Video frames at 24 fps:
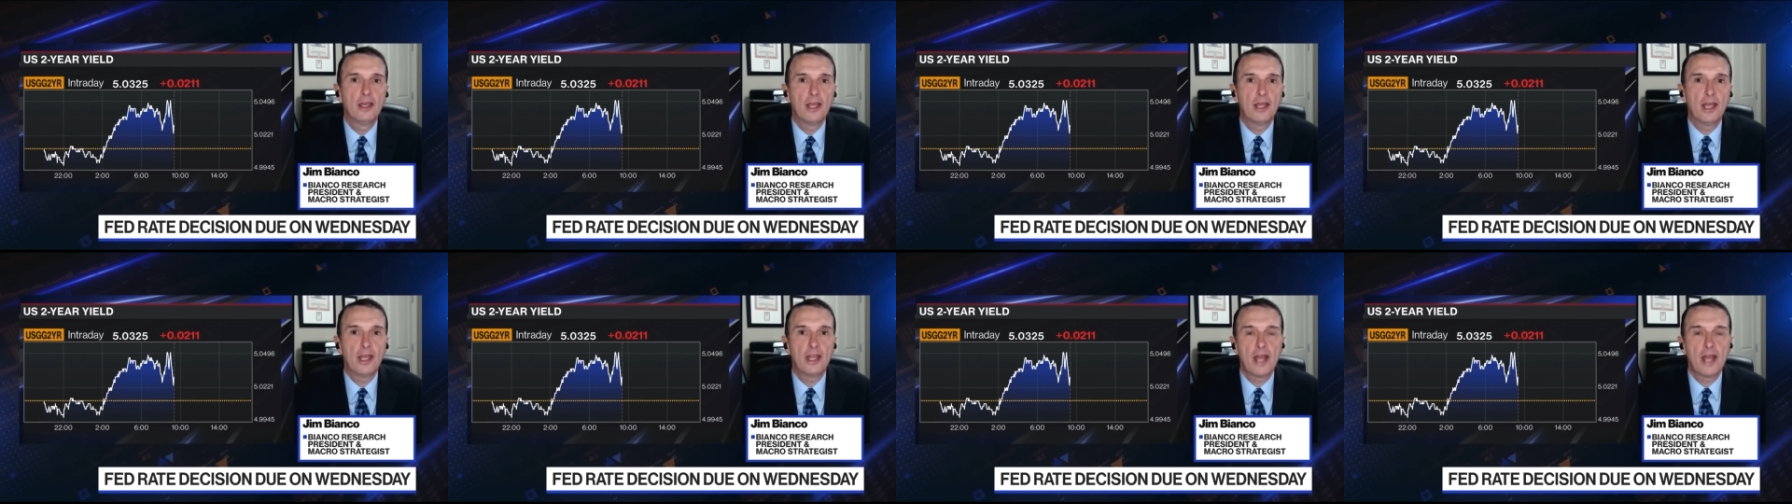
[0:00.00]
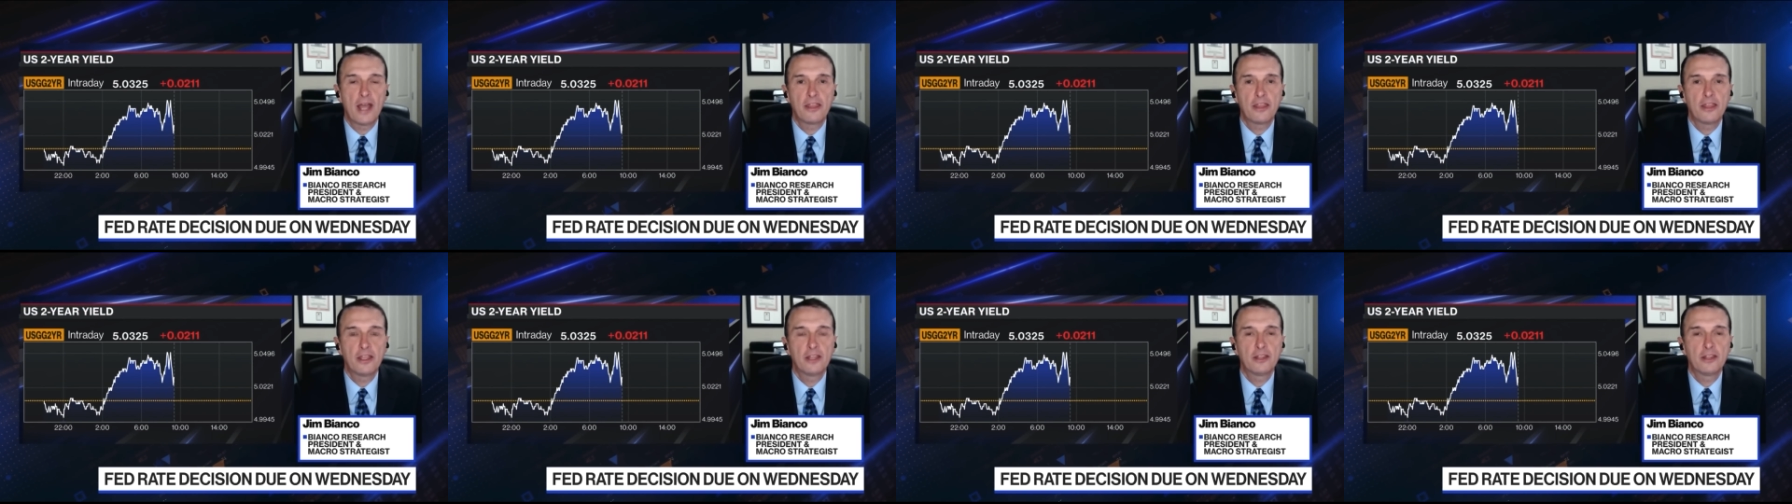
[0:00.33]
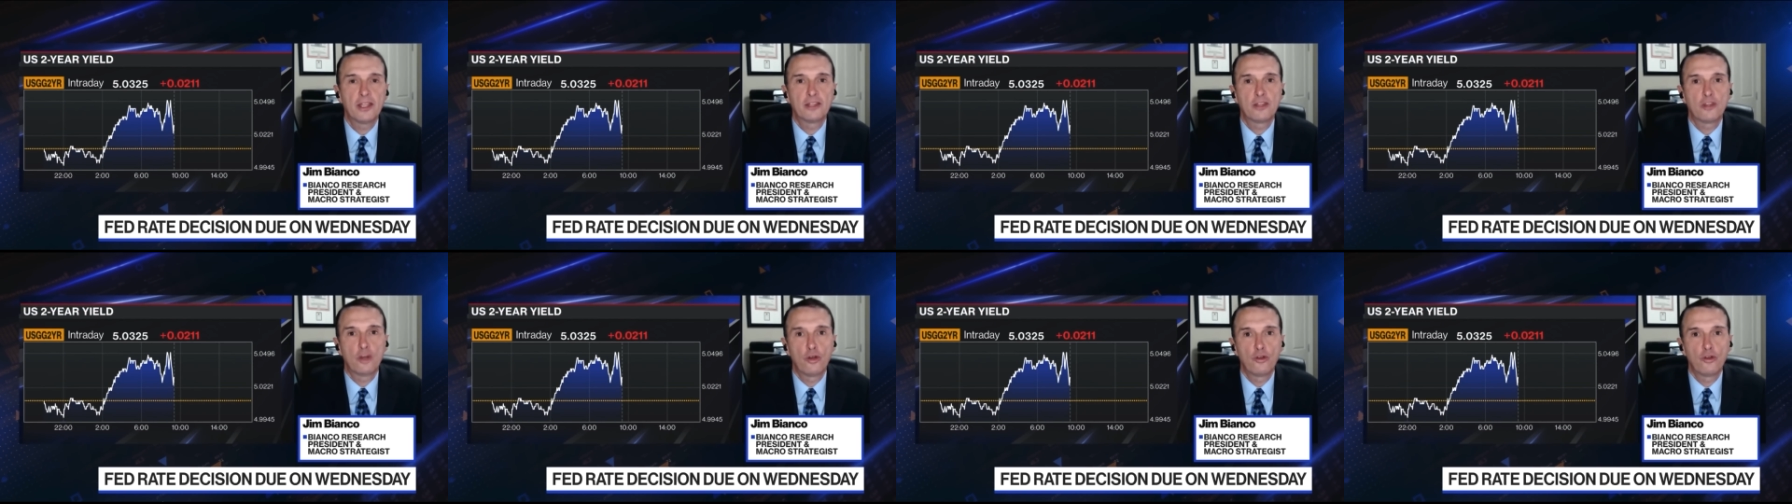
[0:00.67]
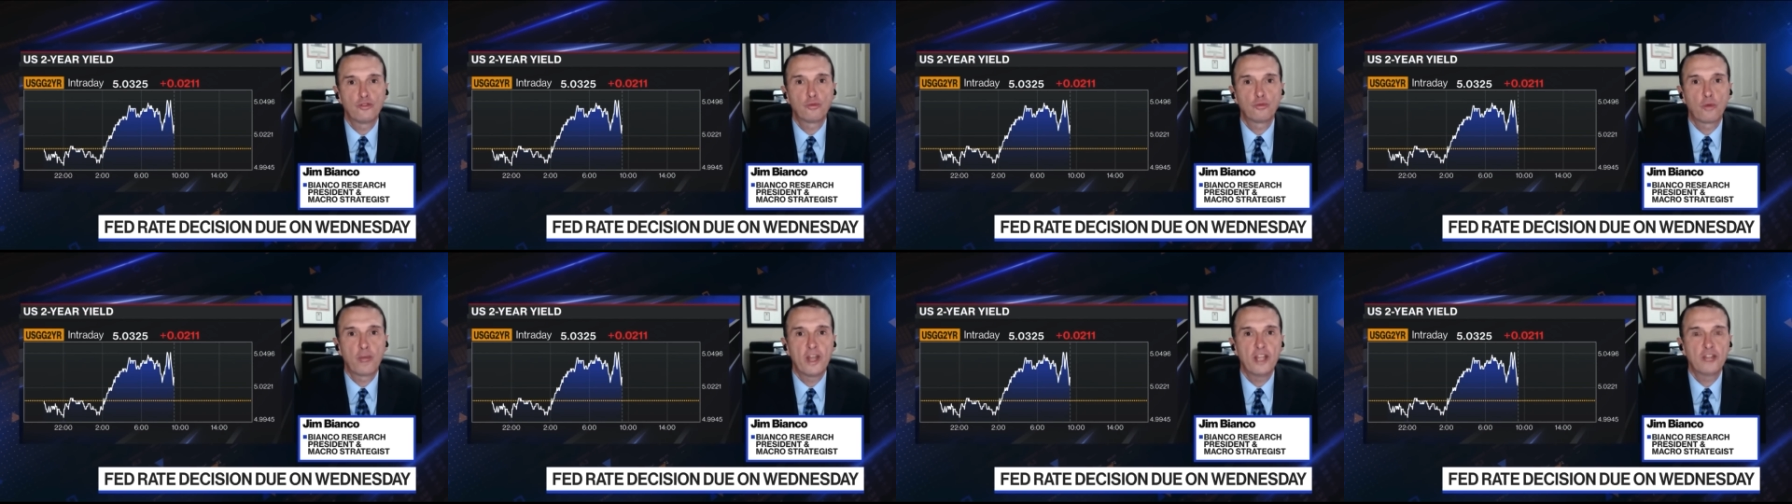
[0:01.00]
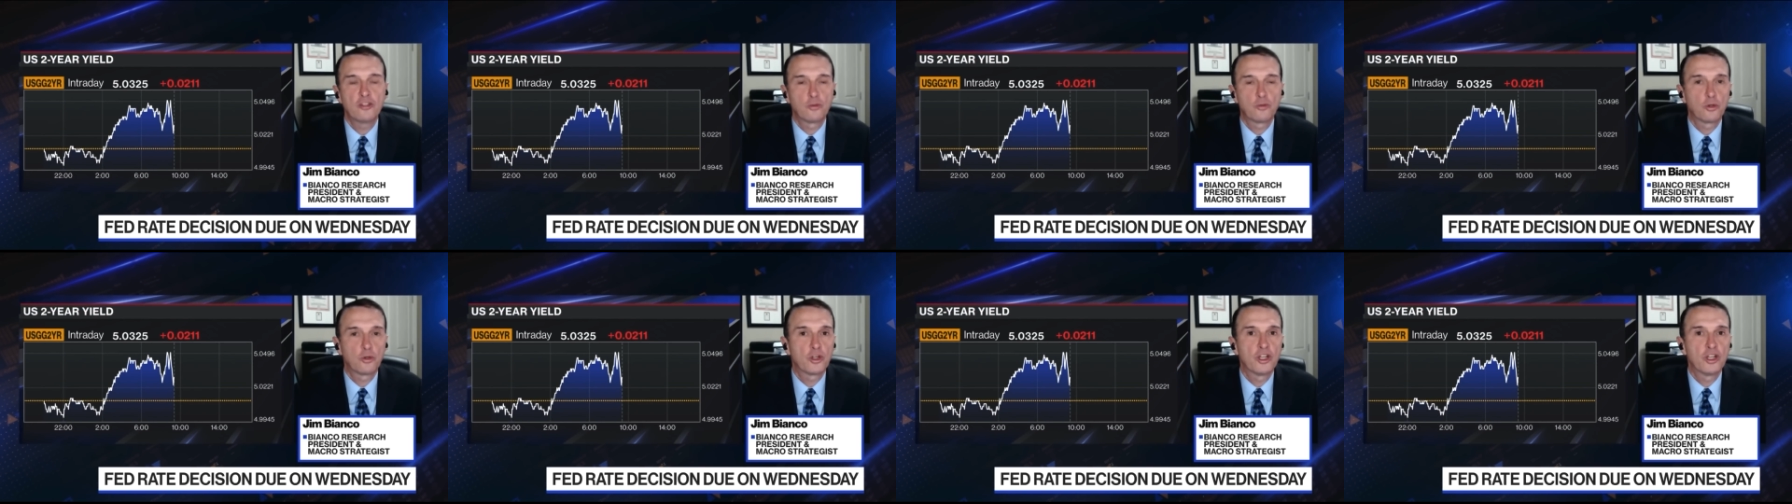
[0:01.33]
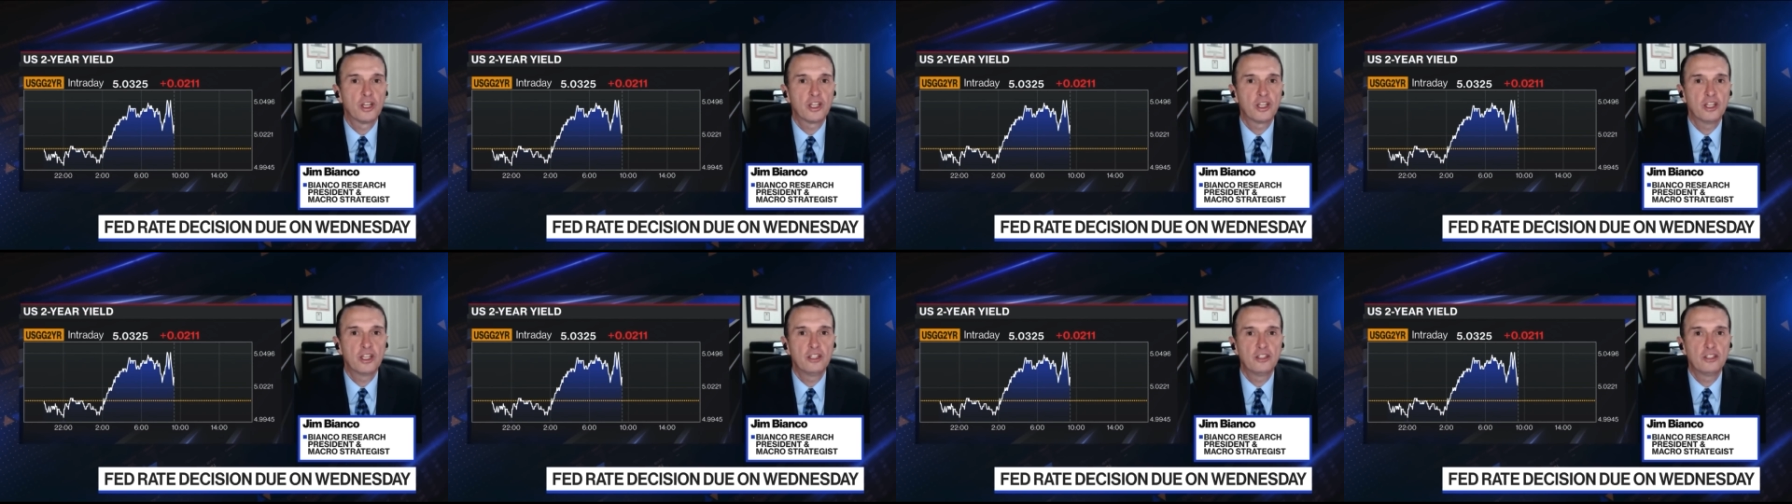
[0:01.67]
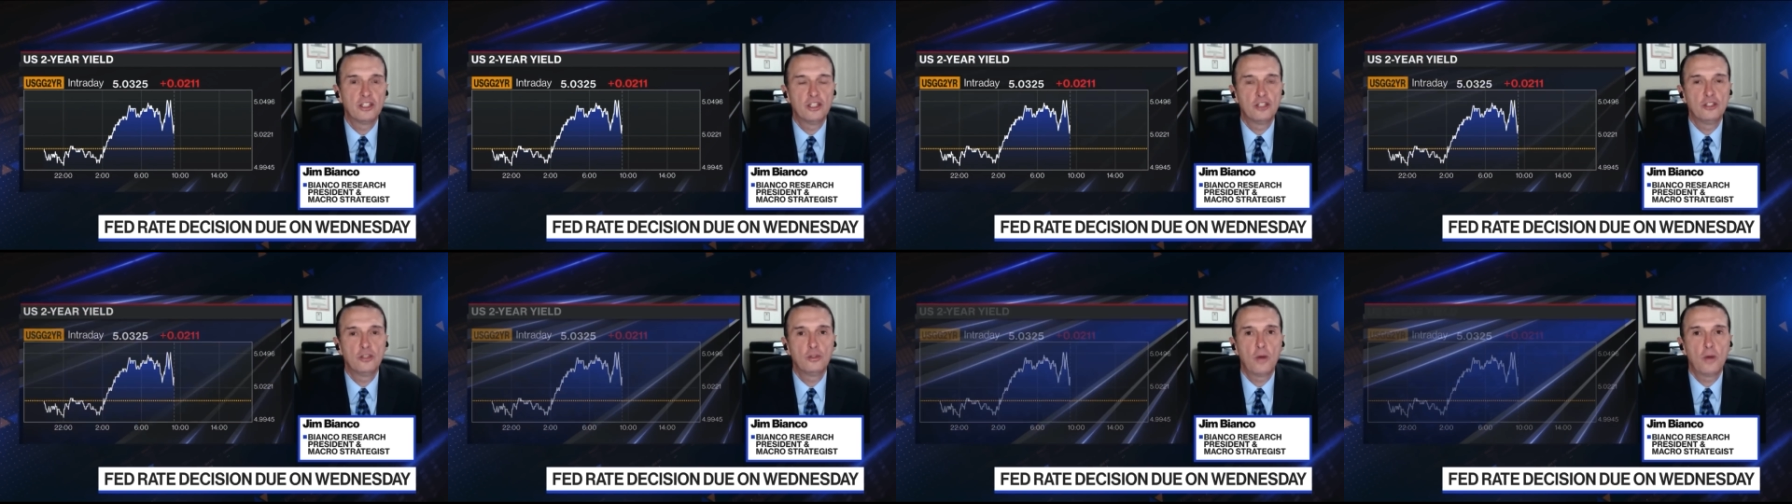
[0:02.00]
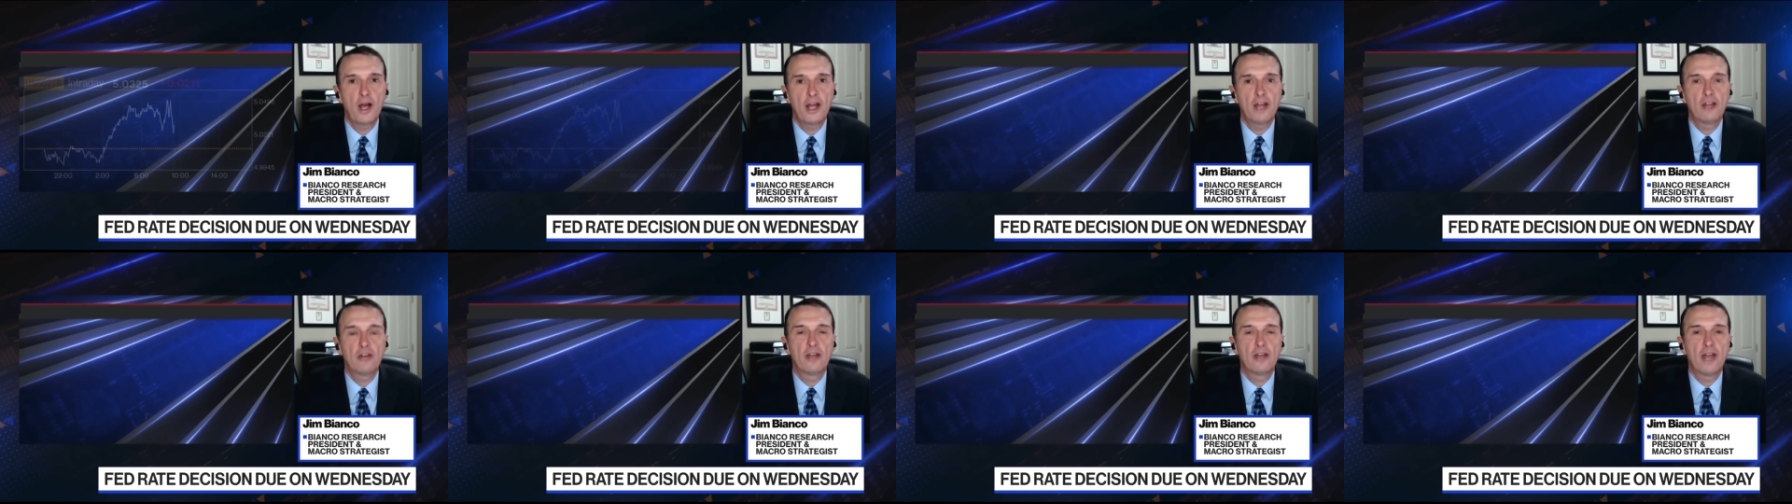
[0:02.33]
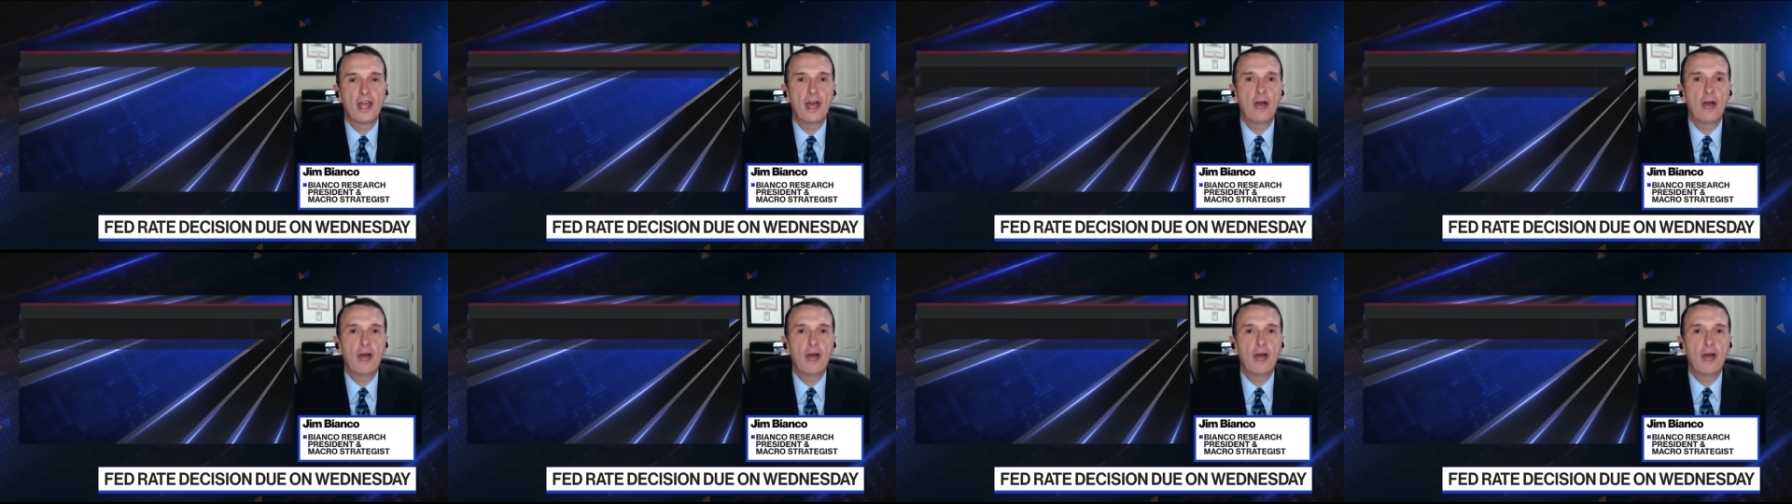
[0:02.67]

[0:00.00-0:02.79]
And I think that those rates were going to continue higher.